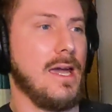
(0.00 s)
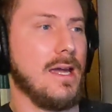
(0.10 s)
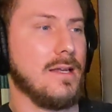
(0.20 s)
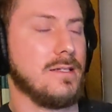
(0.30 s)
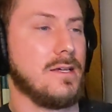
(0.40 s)

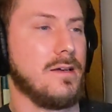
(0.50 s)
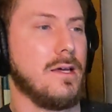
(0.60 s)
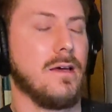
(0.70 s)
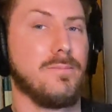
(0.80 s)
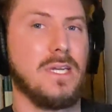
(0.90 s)
and
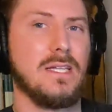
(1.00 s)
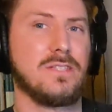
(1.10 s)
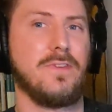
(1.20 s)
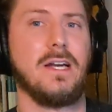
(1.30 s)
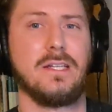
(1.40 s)

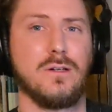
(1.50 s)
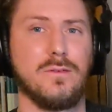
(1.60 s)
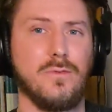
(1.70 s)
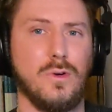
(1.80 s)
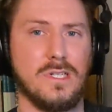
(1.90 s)
begins finding
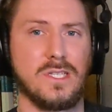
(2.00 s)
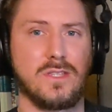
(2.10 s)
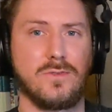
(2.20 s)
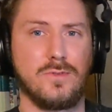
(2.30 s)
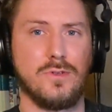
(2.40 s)
her
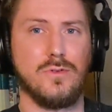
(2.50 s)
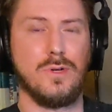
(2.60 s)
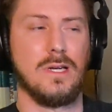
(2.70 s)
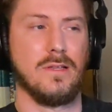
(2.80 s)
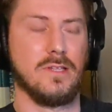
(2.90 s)
voice
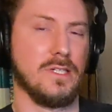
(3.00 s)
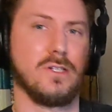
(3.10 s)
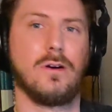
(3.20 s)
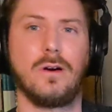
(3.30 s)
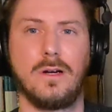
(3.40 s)
through the
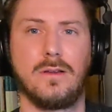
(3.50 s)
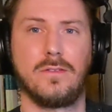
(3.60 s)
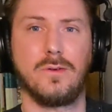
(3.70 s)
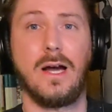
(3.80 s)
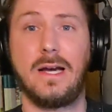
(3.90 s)
guitar,
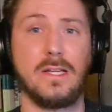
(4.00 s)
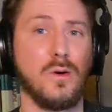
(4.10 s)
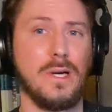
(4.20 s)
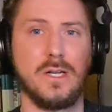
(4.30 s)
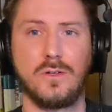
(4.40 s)
through hiding
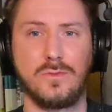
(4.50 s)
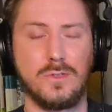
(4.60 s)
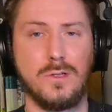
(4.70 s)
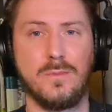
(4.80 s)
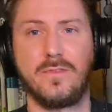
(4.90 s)
away in her
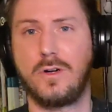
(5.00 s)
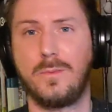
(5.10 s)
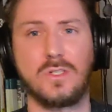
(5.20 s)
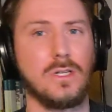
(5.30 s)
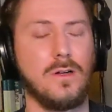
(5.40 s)
room for
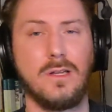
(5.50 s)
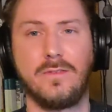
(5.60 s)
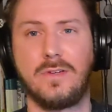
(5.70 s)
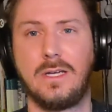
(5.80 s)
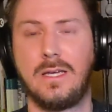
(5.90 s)
almost all
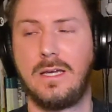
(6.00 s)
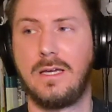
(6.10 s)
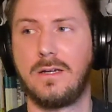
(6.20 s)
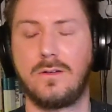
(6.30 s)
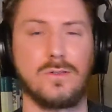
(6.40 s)
of
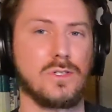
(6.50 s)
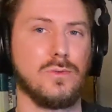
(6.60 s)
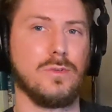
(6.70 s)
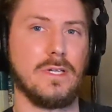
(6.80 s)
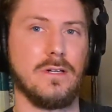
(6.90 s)
her
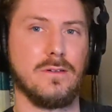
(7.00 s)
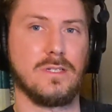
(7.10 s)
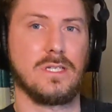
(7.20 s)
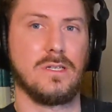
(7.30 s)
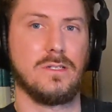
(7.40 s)
school
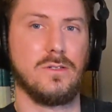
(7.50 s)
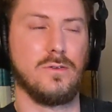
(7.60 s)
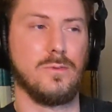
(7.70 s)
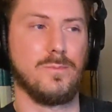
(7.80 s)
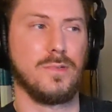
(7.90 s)
years
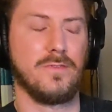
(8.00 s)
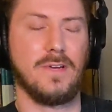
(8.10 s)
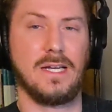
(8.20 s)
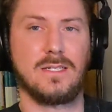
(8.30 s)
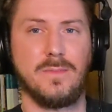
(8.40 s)
to
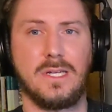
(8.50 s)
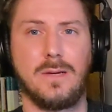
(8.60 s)
perfect and